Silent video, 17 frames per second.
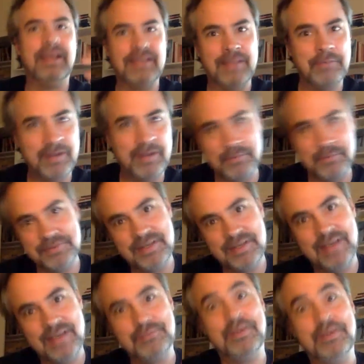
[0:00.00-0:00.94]
And then when it was
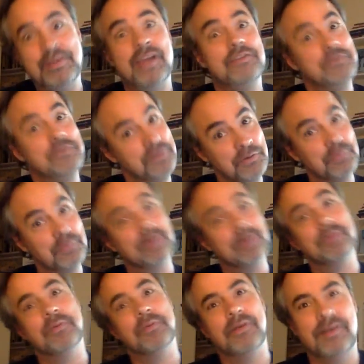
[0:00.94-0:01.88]
announced we got 2
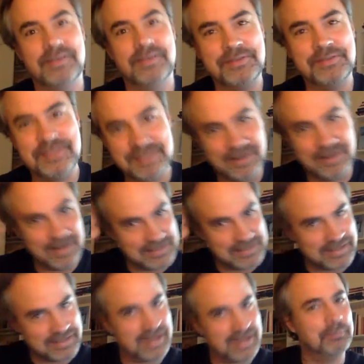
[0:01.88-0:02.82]
awards, it just, our heads
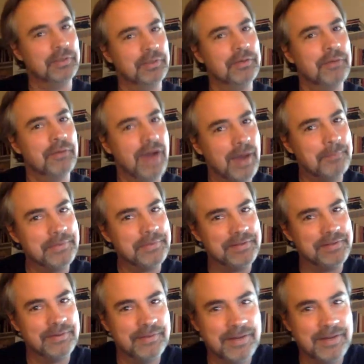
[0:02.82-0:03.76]
kind of blew up, you
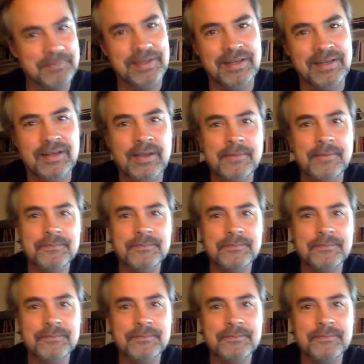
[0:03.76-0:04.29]
know what I mean?